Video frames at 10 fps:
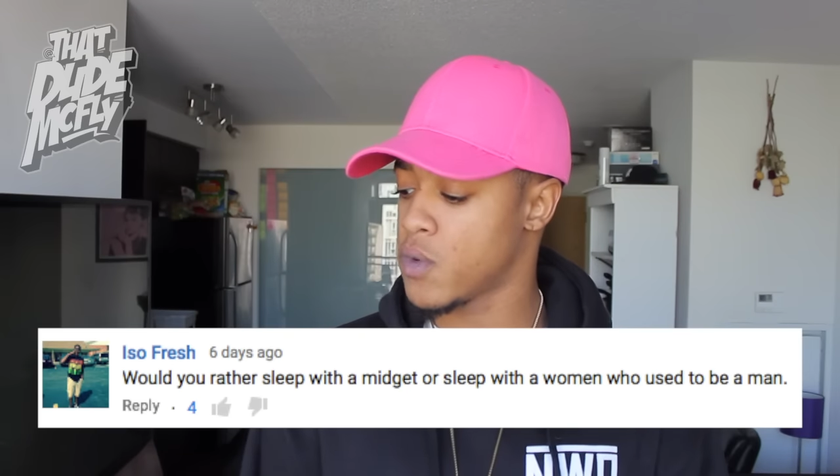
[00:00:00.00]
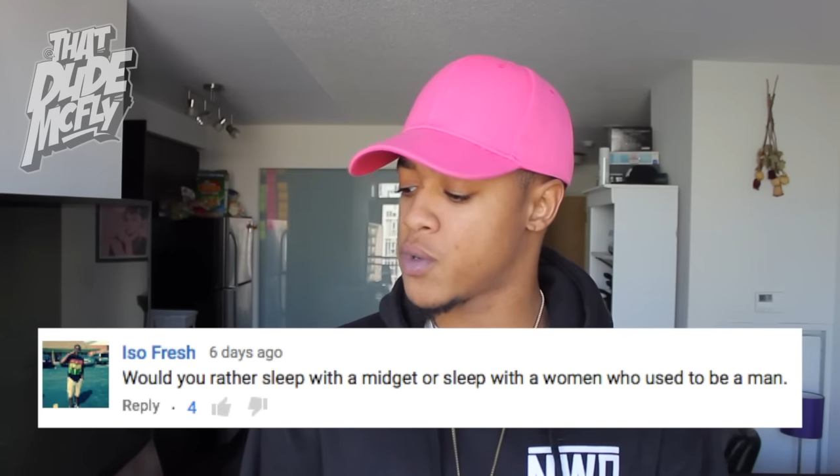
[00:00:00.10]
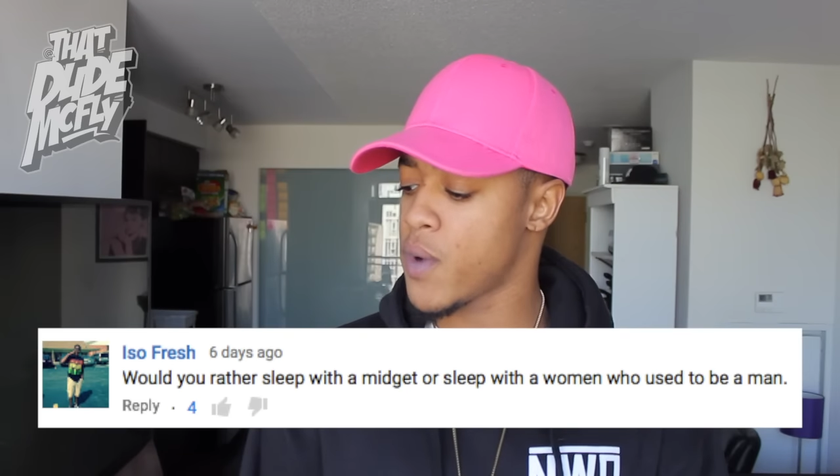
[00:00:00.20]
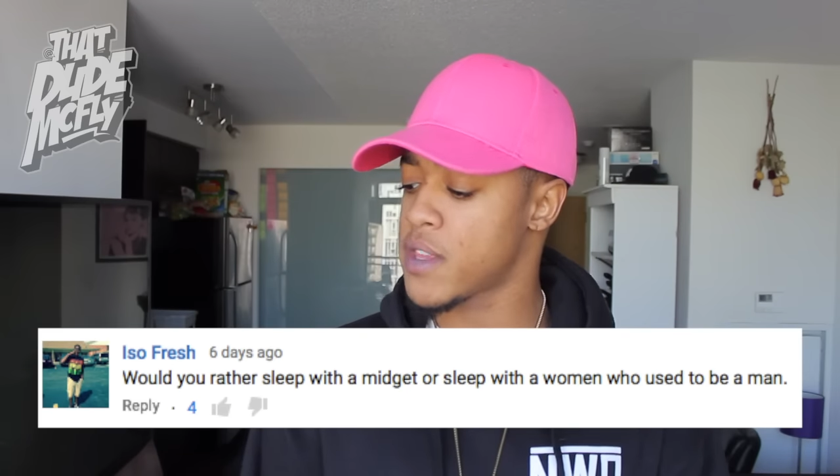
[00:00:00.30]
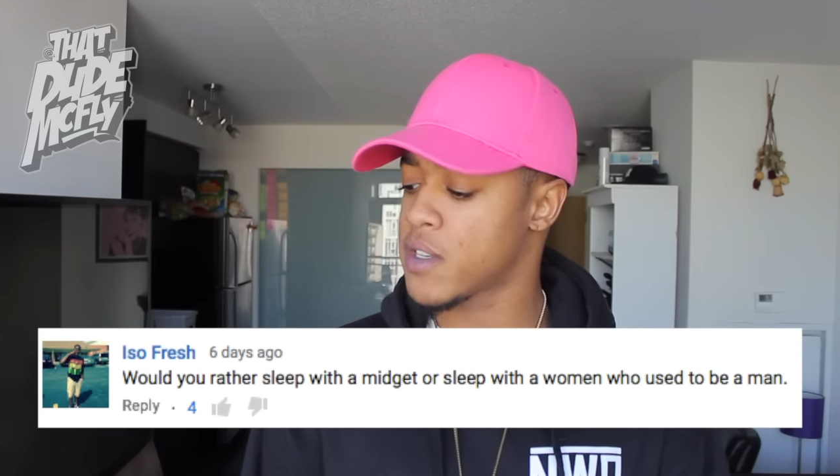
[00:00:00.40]

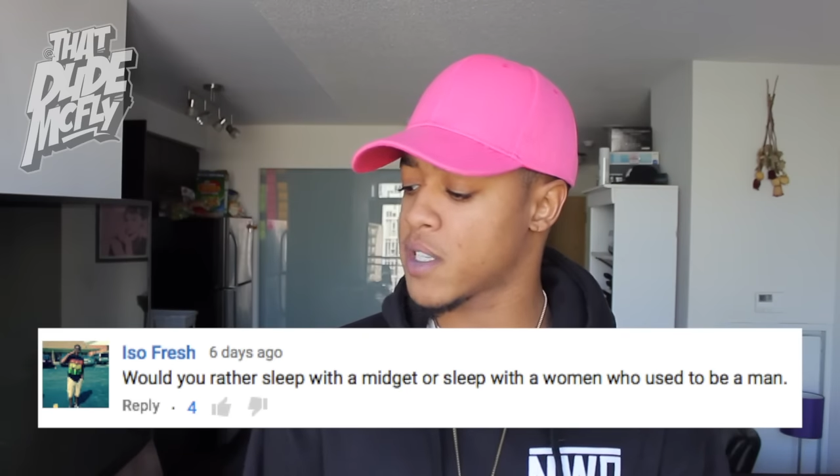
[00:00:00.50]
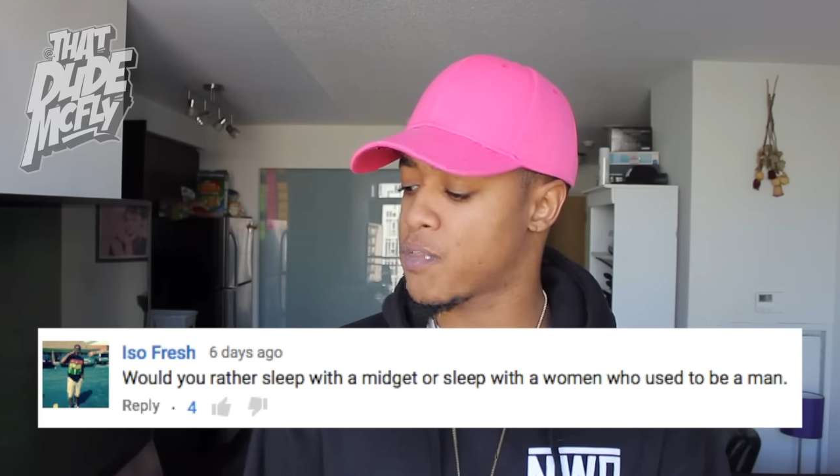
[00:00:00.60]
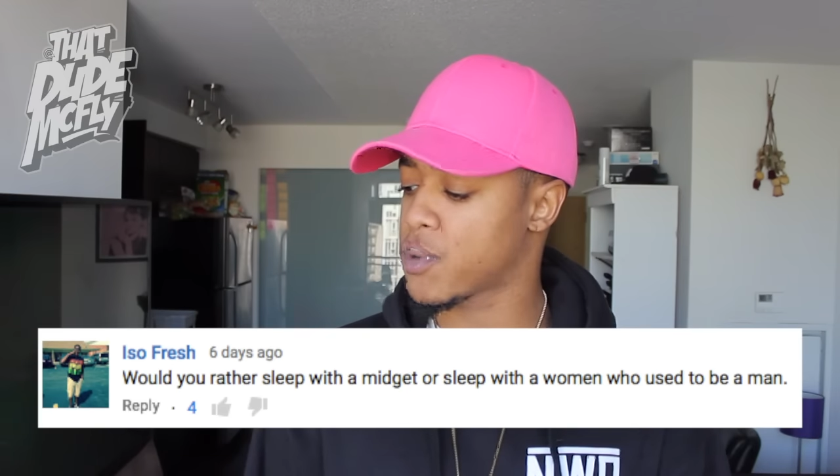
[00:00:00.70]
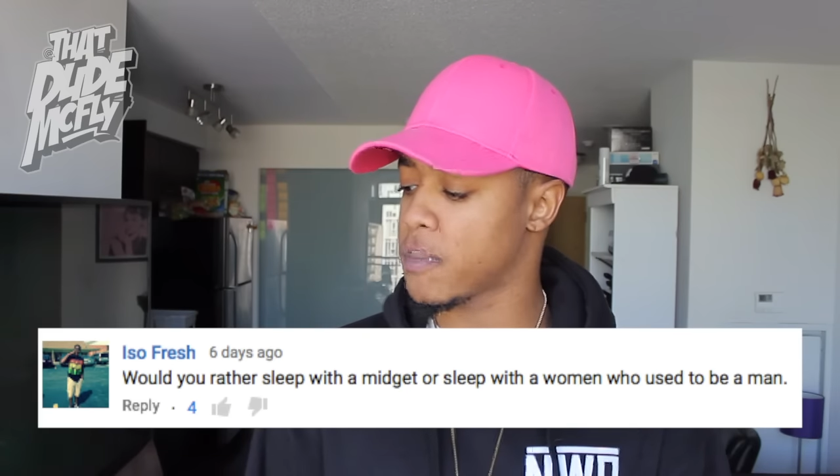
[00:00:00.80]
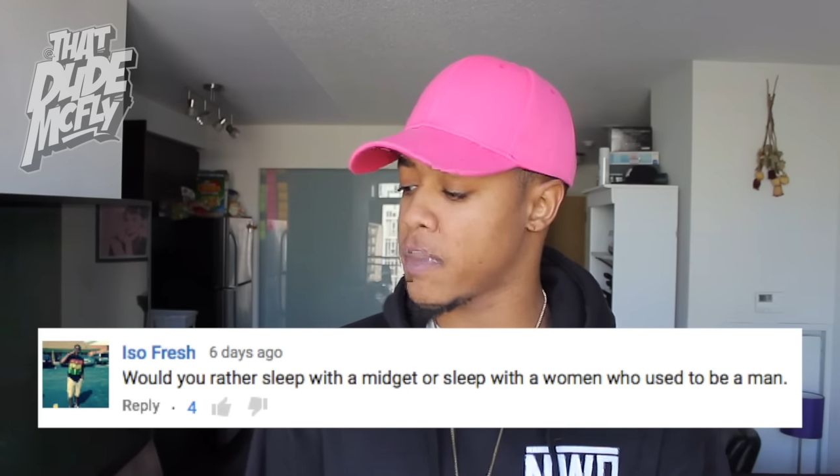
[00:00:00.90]
would you rather
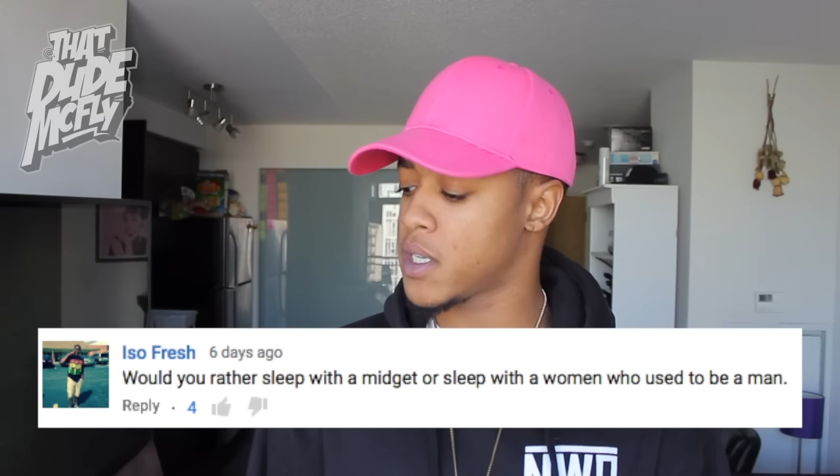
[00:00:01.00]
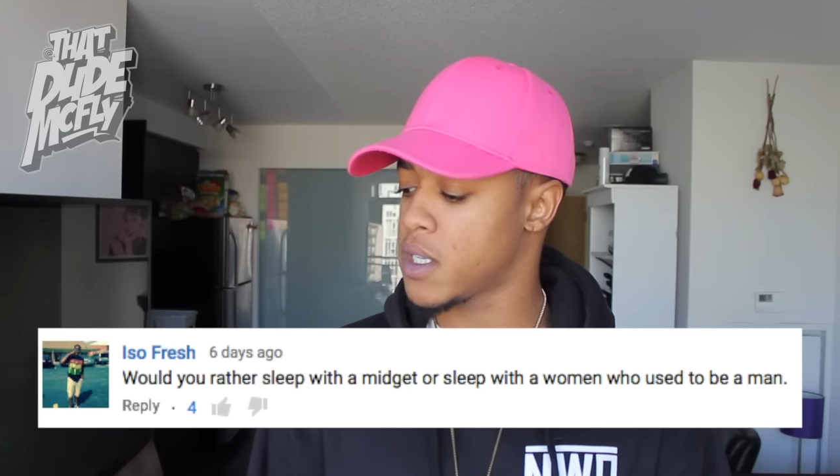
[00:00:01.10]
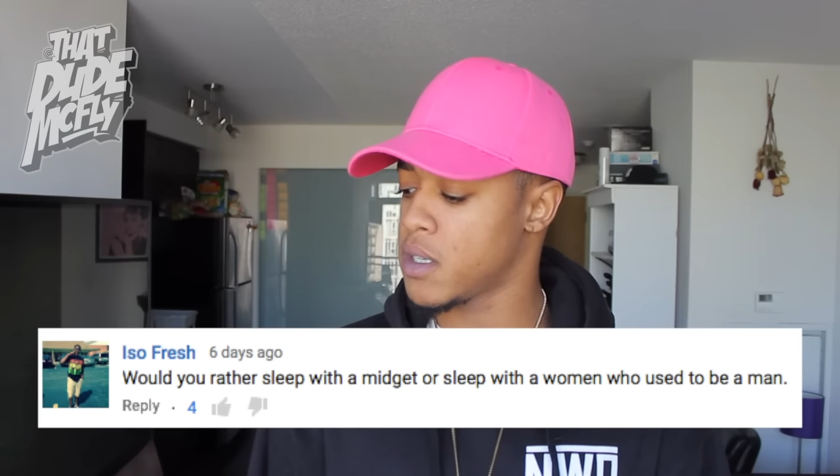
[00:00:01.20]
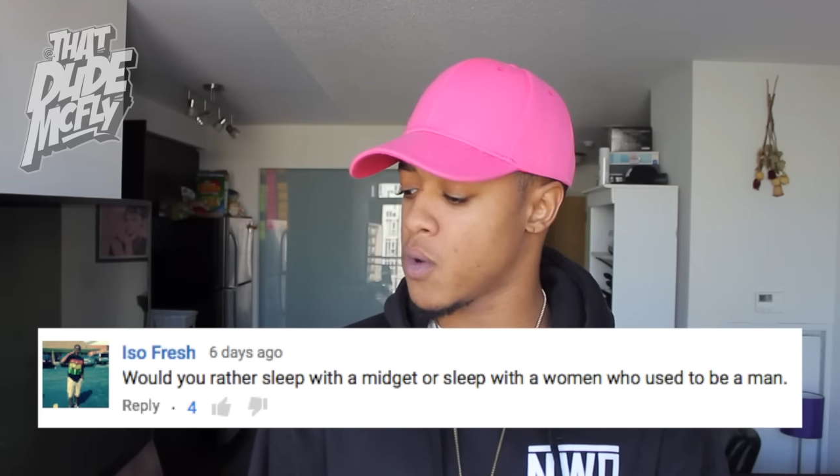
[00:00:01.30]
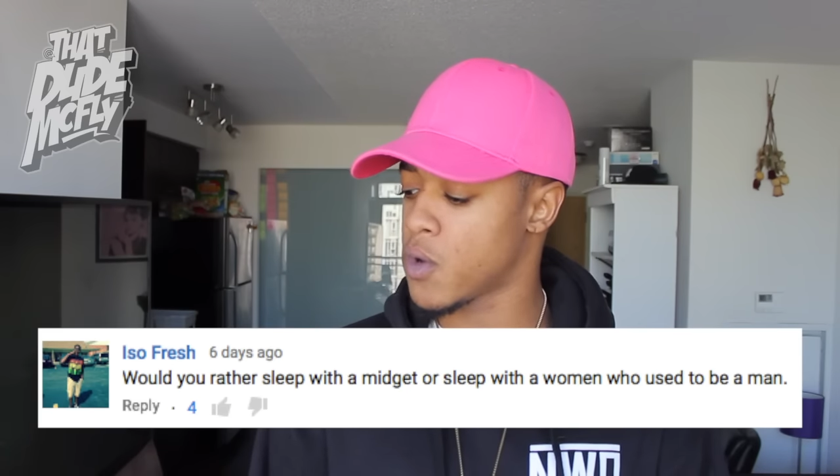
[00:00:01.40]
sleep with a
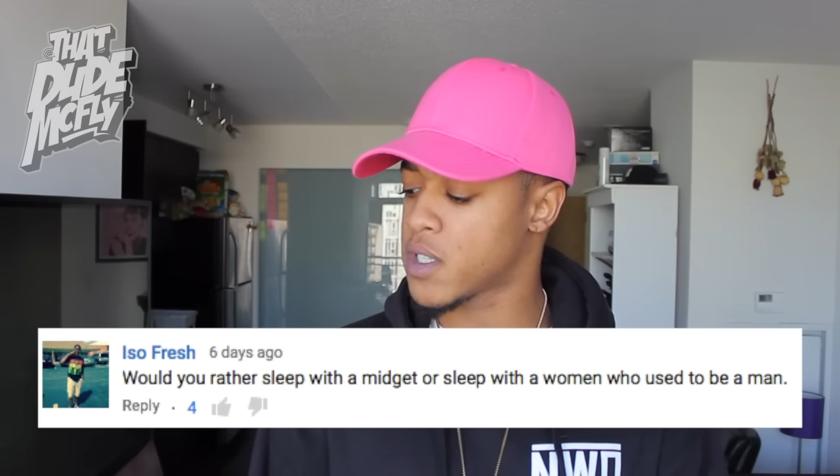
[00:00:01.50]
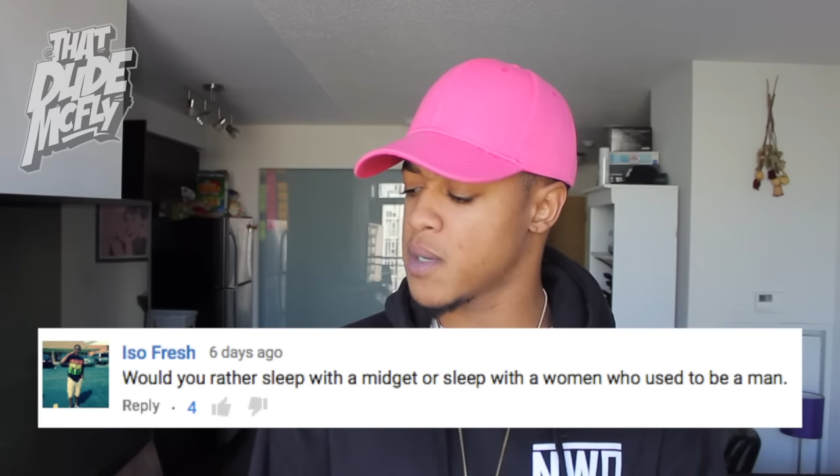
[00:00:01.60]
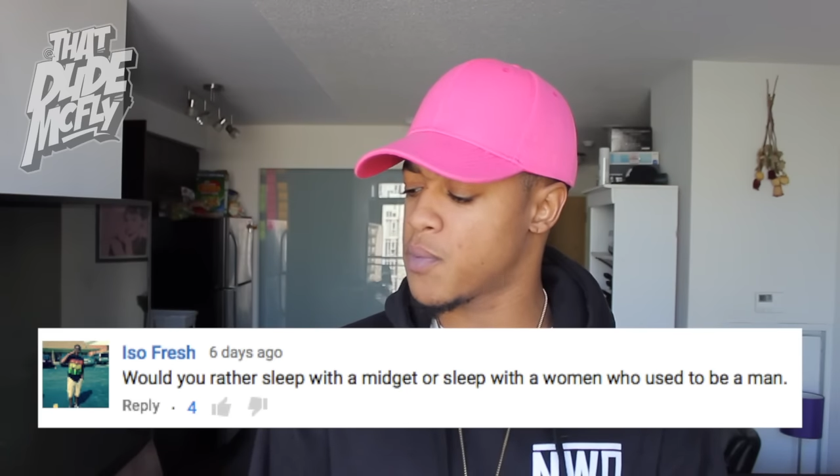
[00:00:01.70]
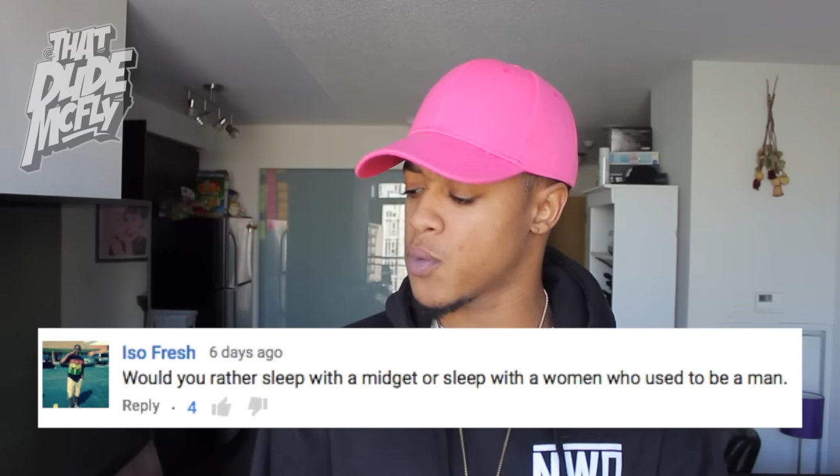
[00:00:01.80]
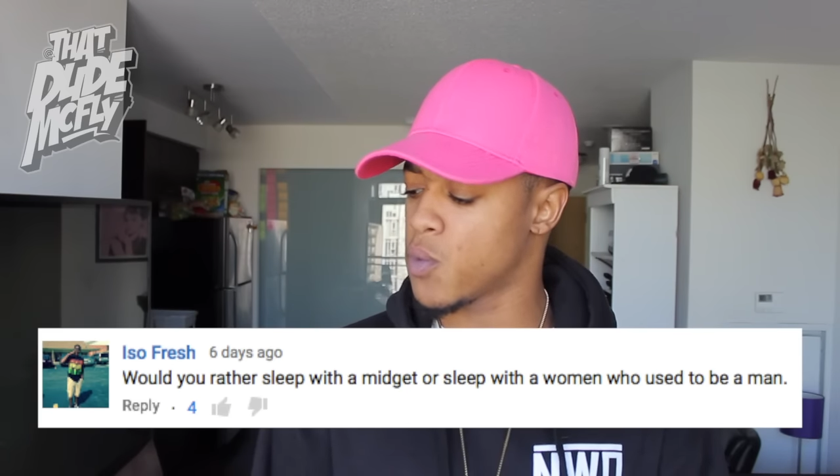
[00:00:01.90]
midget or sleep